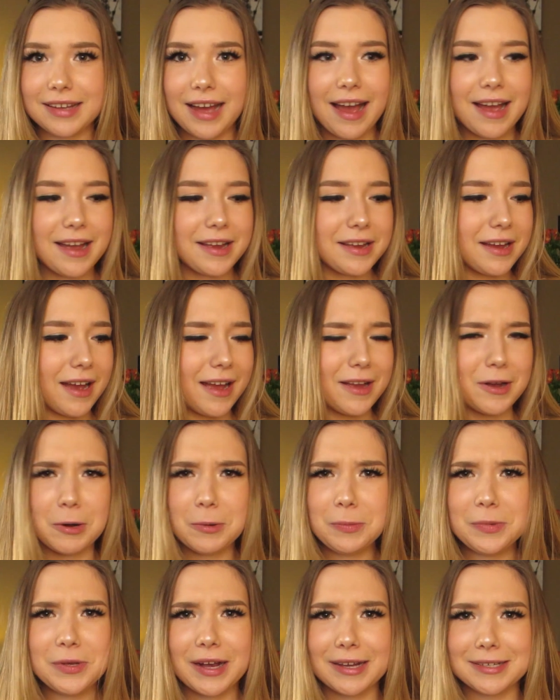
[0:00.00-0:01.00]
I
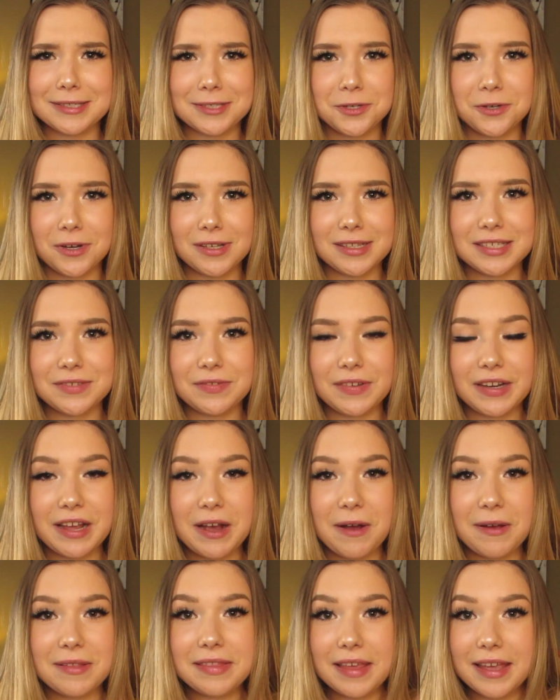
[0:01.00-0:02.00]
hope you guys enjoyed this
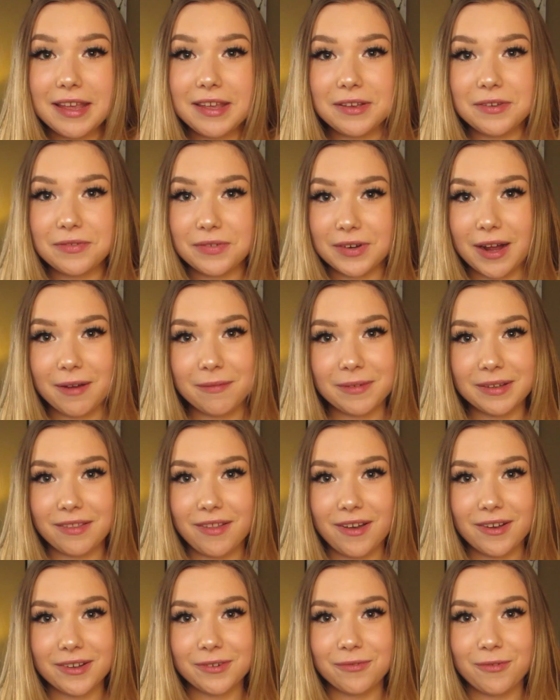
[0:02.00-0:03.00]
video and thank you for coming
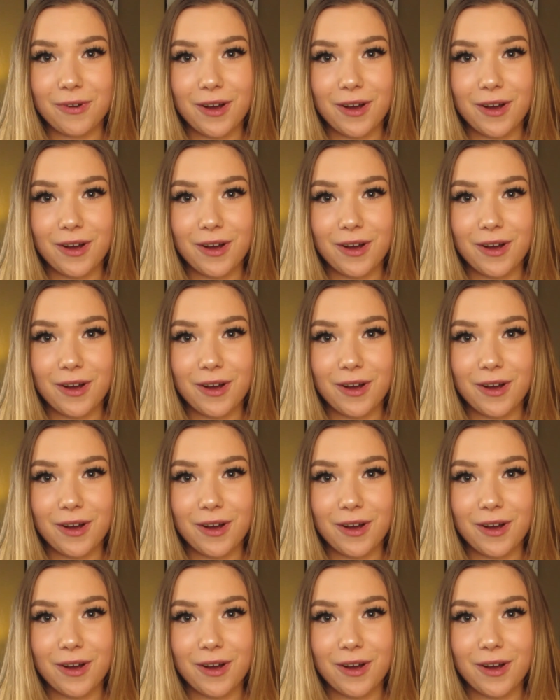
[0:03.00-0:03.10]
along and